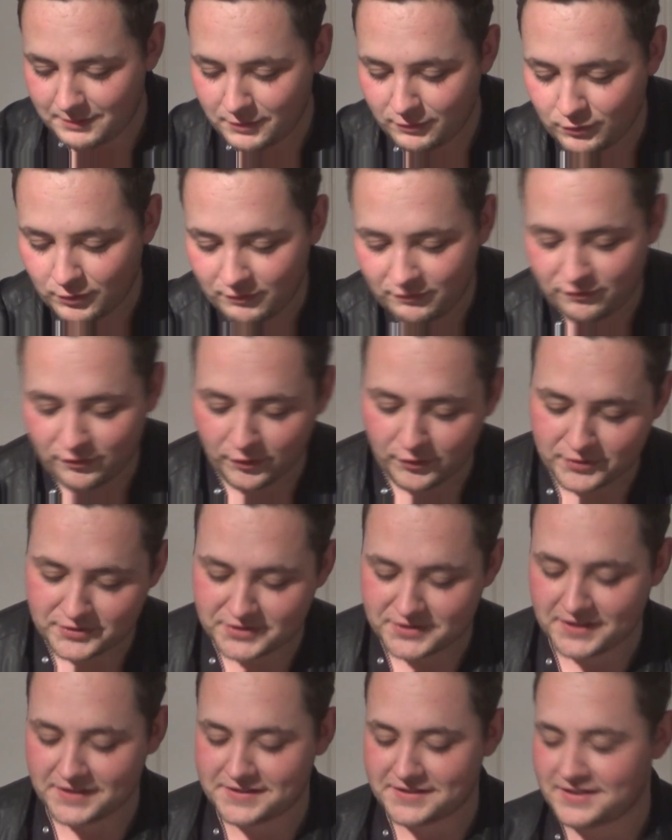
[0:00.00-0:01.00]
let me run through
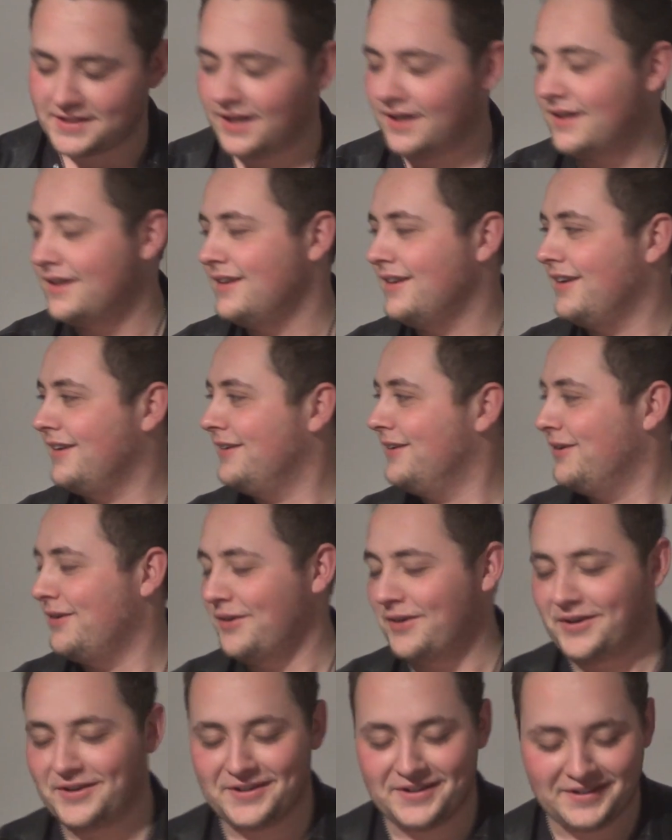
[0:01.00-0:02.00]
because it's easy to edit.
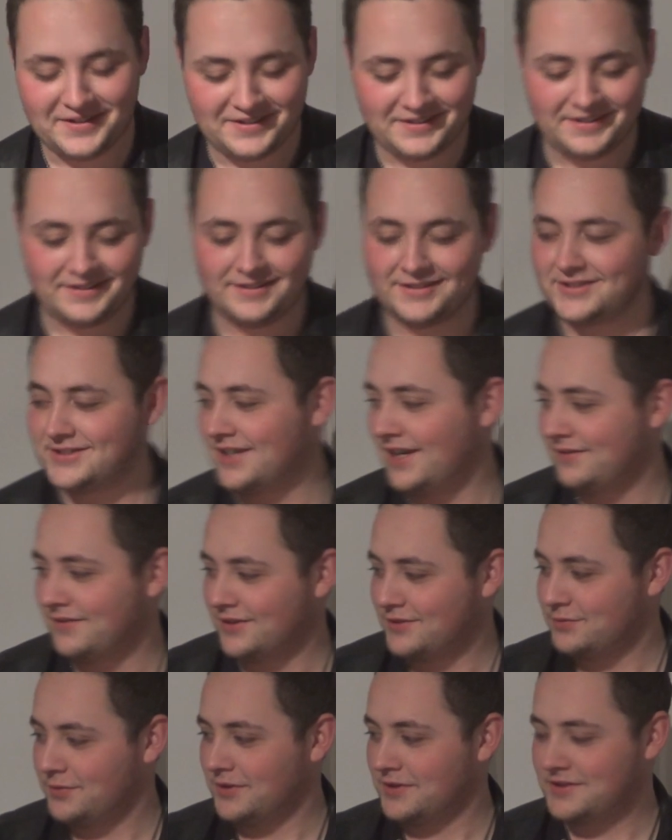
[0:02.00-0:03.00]
Alright, yeah. Save
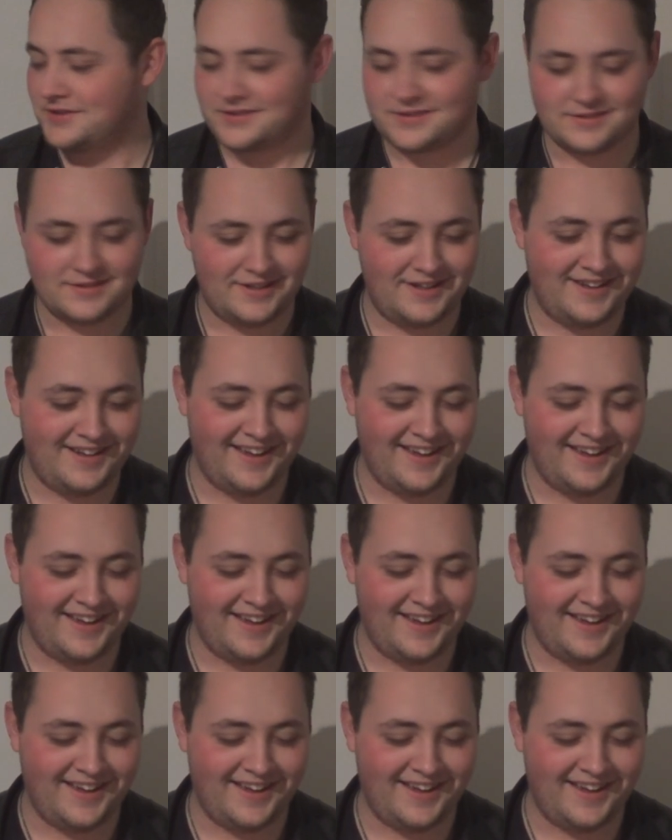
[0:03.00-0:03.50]
that Twix.